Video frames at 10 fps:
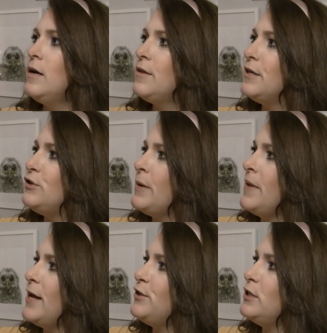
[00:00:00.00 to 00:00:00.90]
The
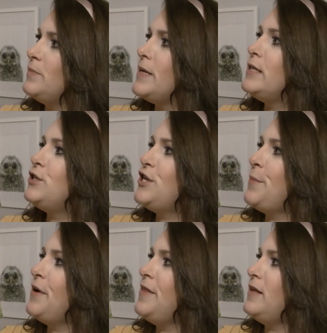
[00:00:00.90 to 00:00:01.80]
Dreamcatcher's beads
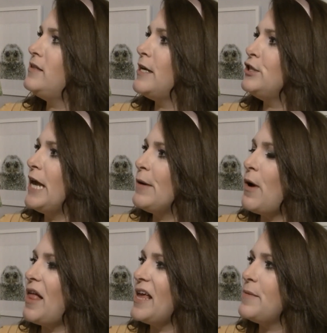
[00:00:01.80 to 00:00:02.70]
shimmer in the sunshine
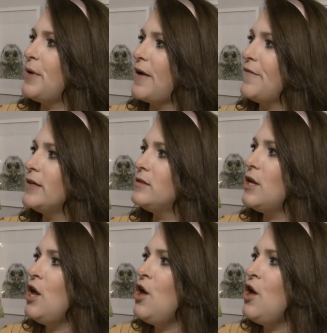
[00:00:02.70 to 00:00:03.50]
while I eat breakfast.